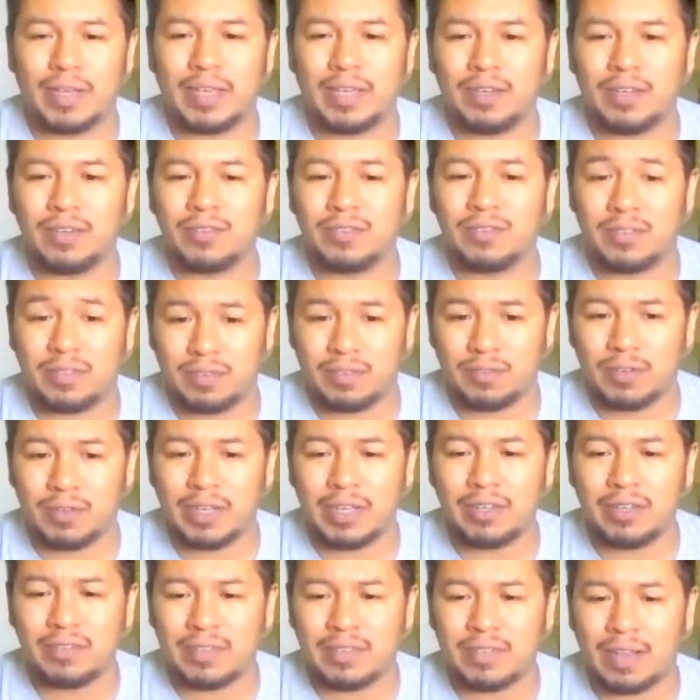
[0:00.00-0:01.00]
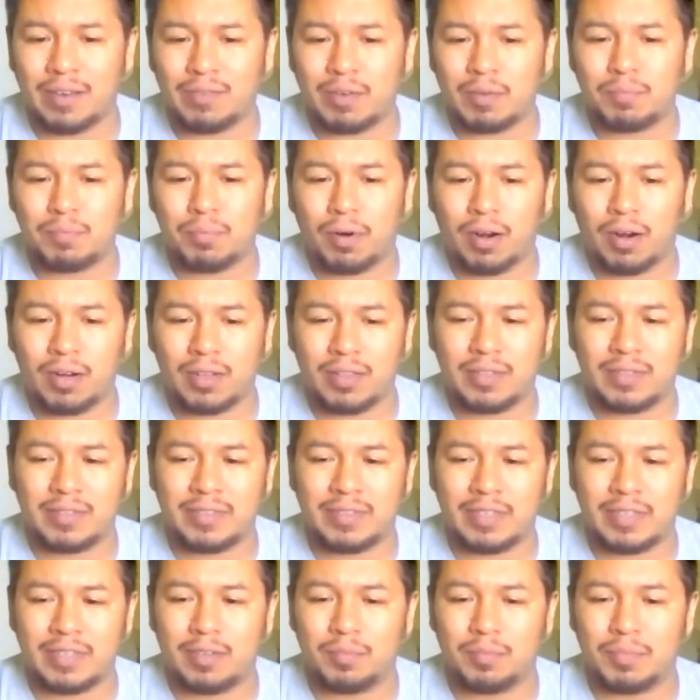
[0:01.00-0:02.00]
we use we use every part of
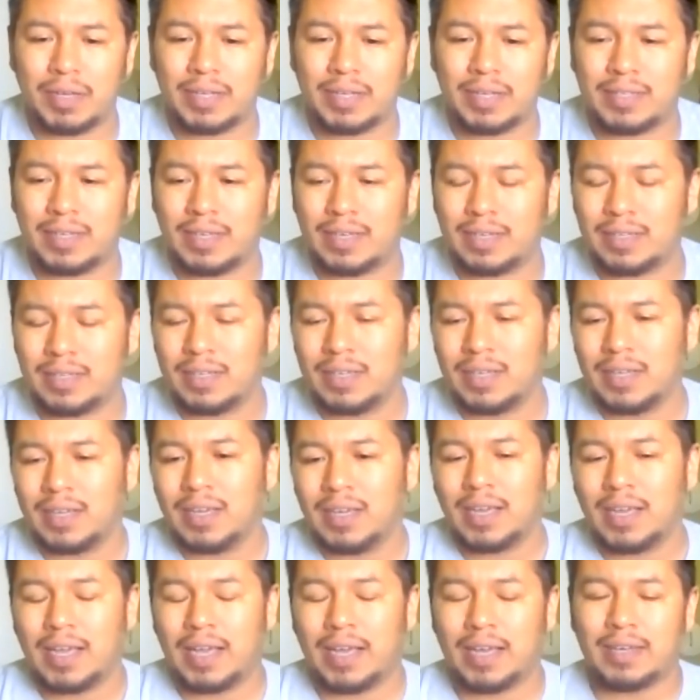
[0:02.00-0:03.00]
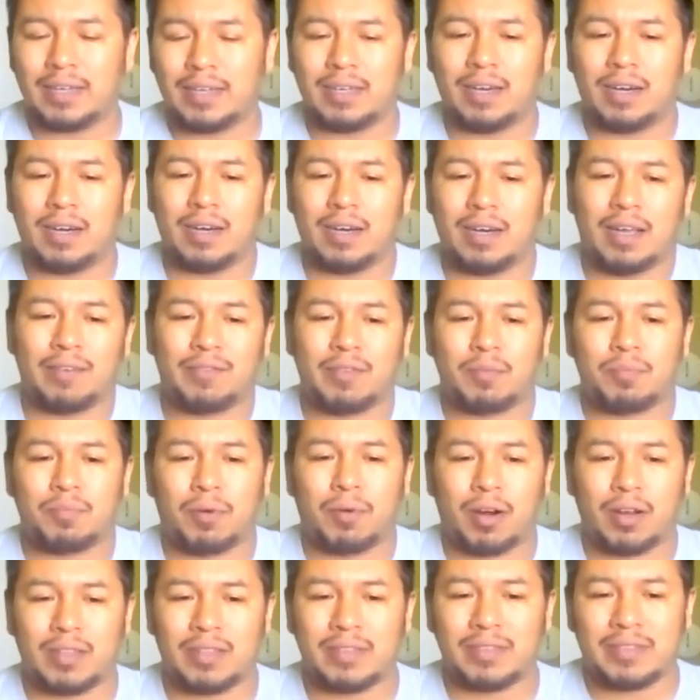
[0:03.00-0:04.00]
the seal meat, and and uh, every
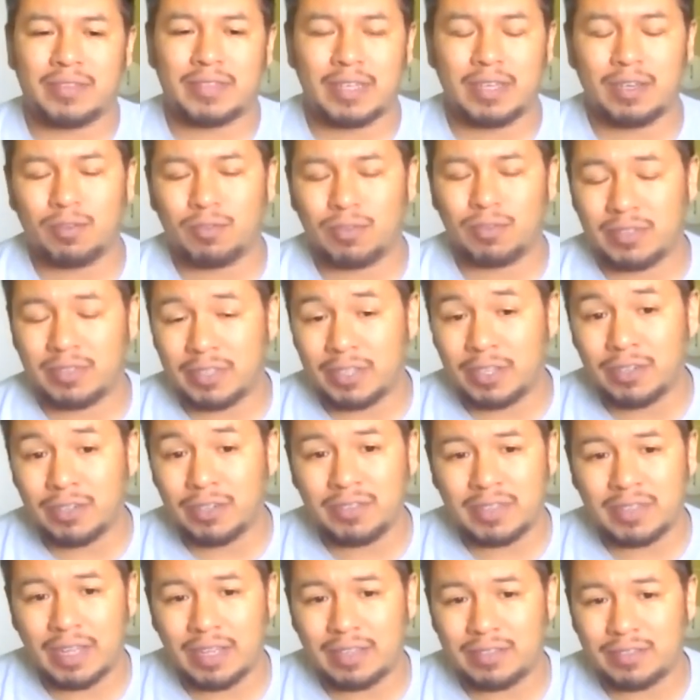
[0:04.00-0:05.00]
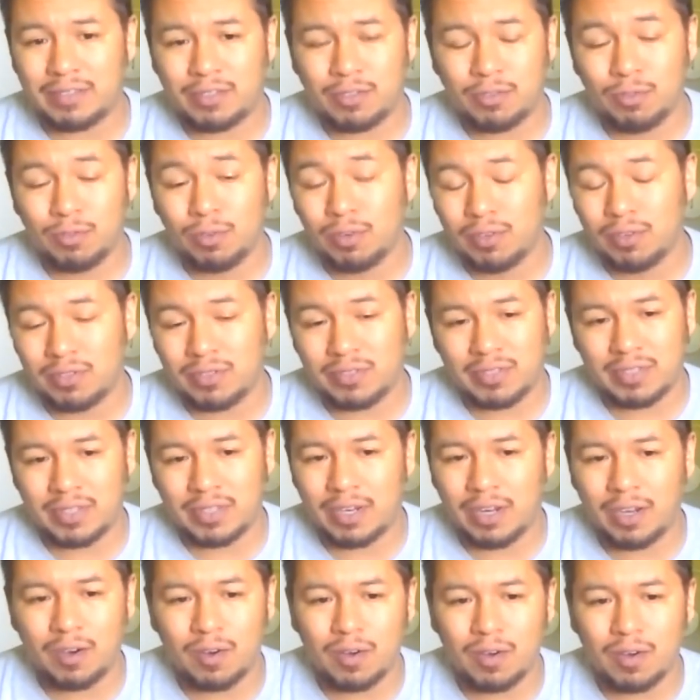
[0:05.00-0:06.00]
part of the seal was used as tools.
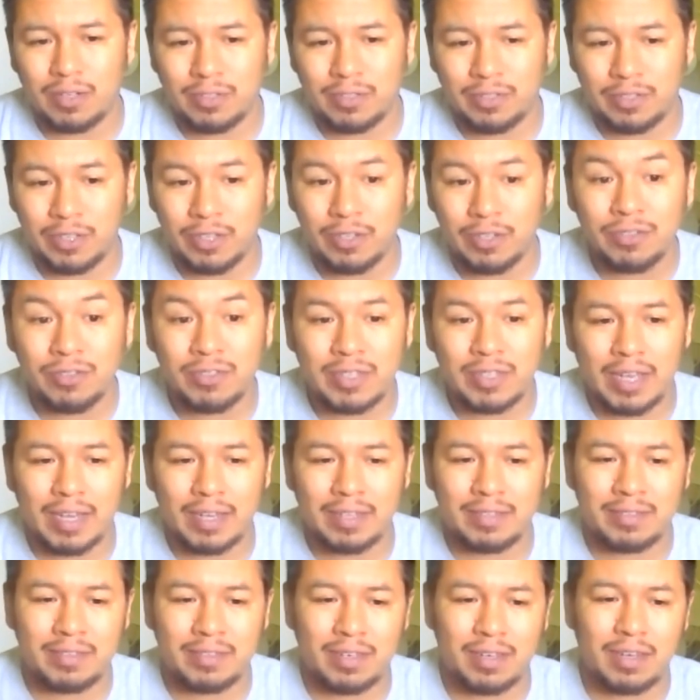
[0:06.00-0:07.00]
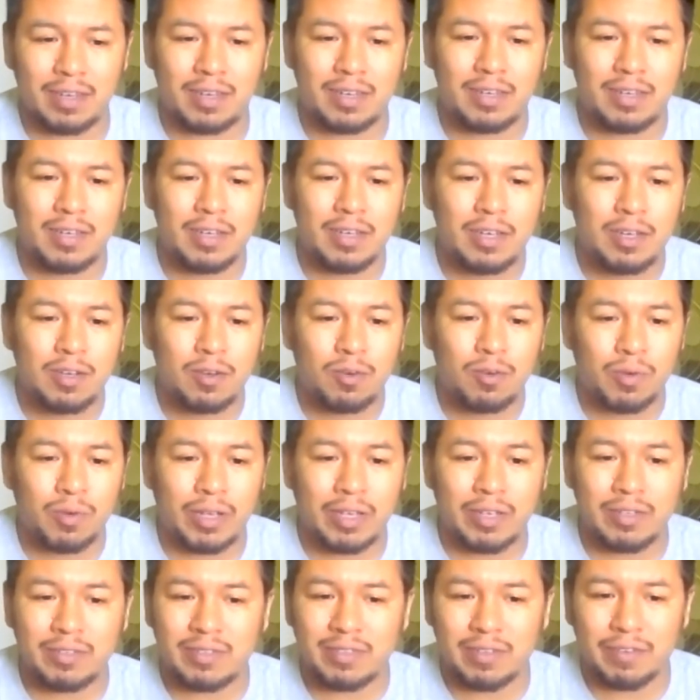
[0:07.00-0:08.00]
You know, it was used as uh,
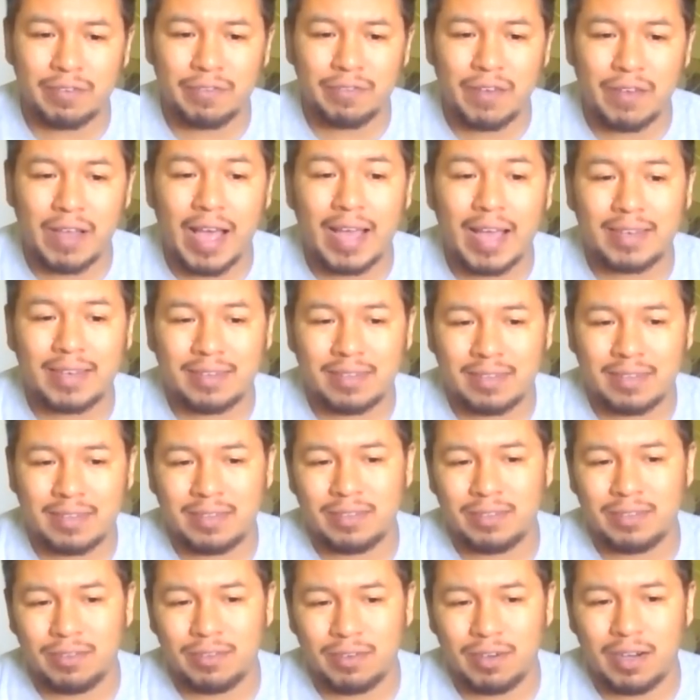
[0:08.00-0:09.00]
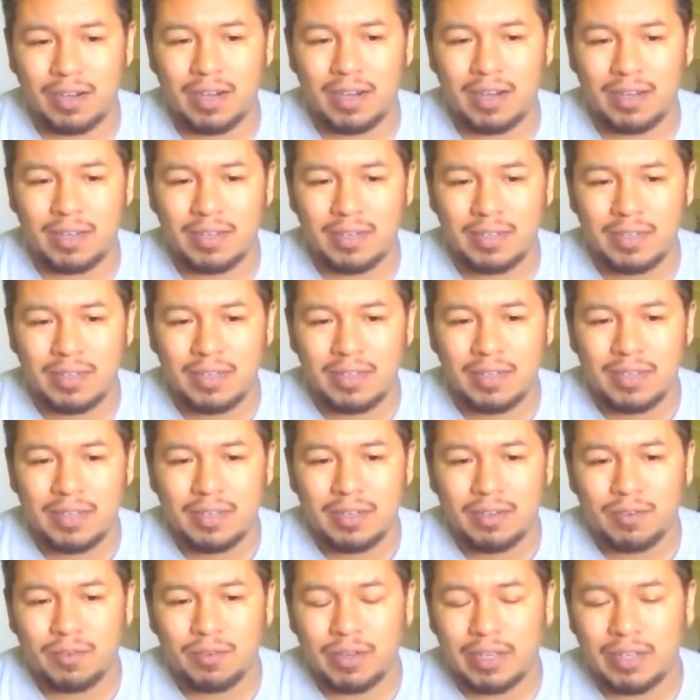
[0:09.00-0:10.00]
we use the fat to uh,
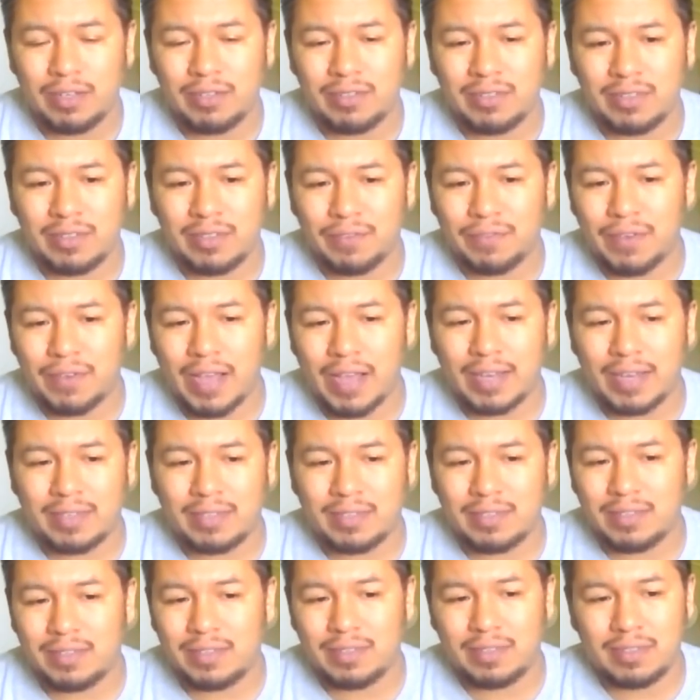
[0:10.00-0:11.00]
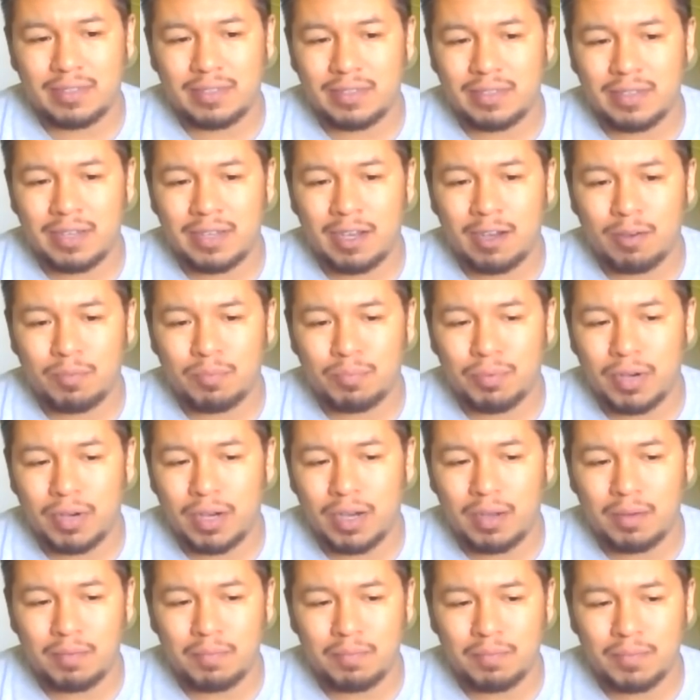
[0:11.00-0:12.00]
we use the fat to to help
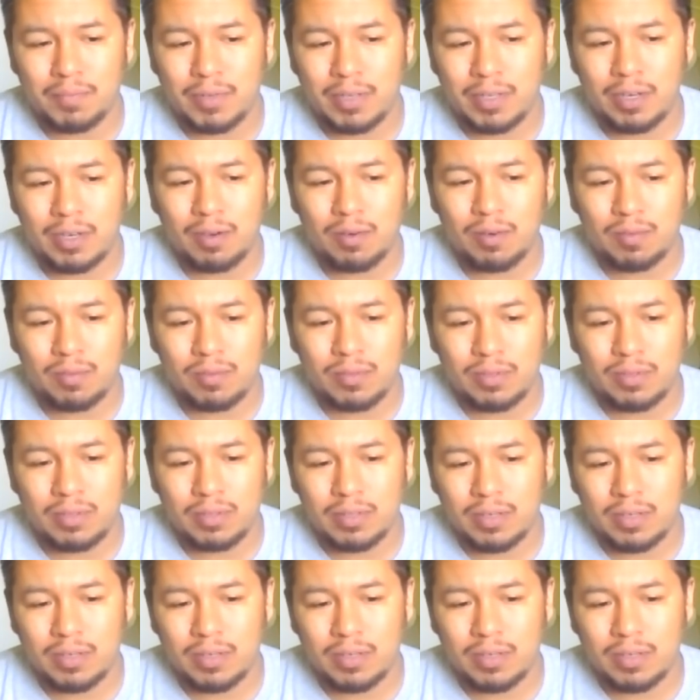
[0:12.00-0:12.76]
uh you know